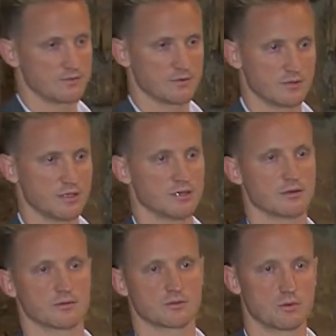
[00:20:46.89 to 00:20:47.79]
15
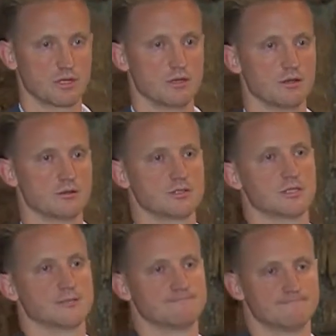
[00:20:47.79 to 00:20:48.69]
years, 20 years.
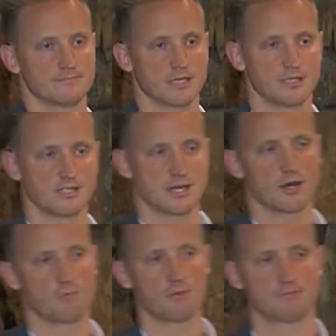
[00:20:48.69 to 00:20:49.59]
Does it
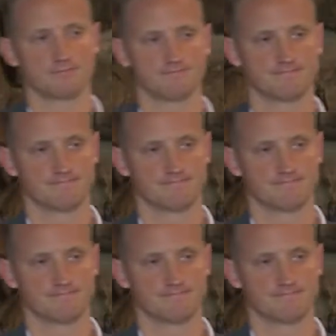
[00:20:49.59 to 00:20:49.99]
help them?